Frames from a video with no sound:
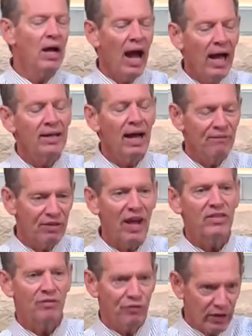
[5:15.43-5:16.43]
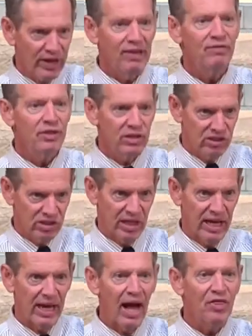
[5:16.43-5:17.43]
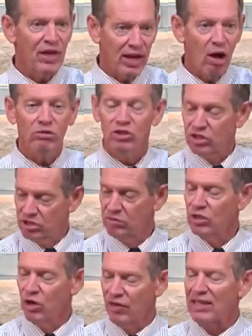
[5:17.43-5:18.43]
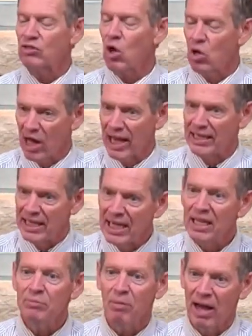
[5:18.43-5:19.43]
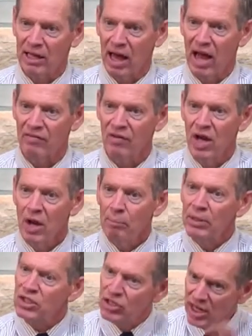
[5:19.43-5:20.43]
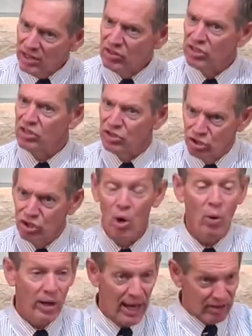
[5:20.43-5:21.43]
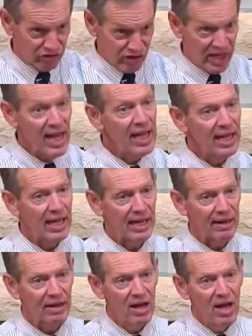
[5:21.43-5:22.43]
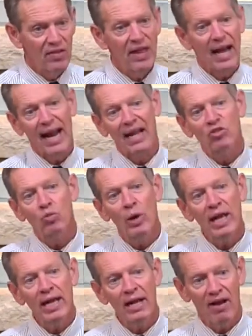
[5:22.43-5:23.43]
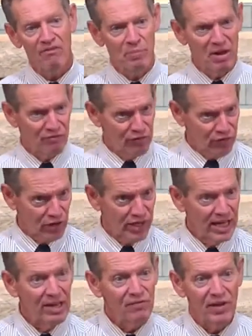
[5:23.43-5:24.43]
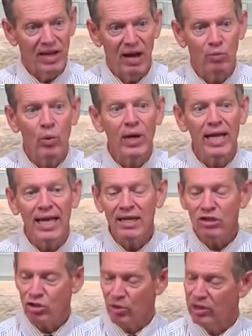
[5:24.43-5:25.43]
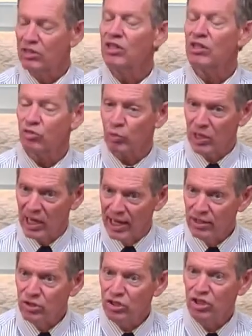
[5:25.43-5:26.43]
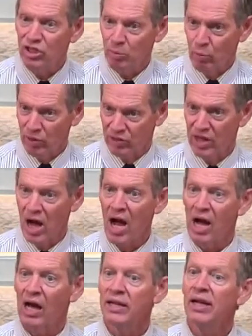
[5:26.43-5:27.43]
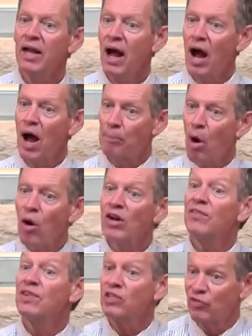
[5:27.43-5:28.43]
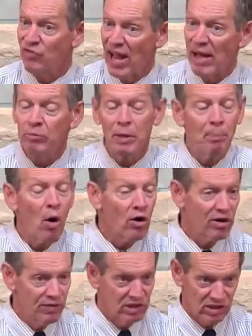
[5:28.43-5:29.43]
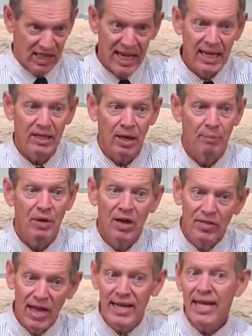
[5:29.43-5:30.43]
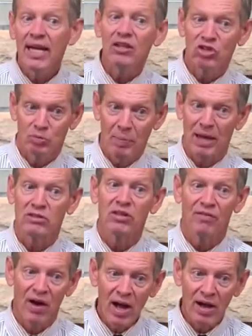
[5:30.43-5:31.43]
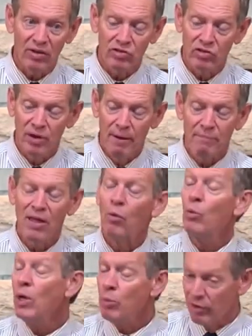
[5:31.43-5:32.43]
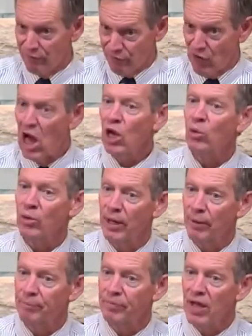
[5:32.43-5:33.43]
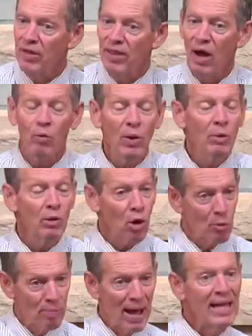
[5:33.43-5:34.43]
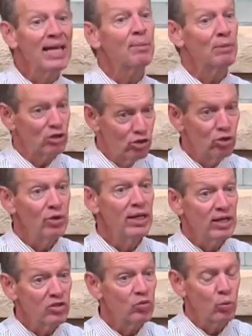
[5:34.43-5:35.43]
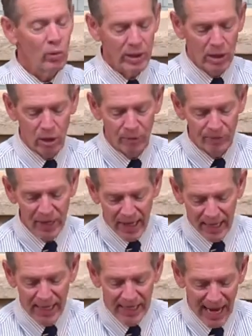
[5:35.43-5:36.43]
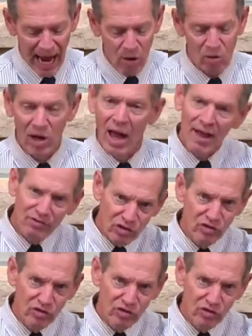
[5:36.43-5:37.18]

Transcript: I've got the forgiveness thing. I think I'll just, you know, that's all I need in my life. But Jesus is showing as king that as we have been forgiven and we enter into this relationship with God, part of his family, part of his kingdom, that he expects of us that we would follow him, that we would obey him and do his will in our lives.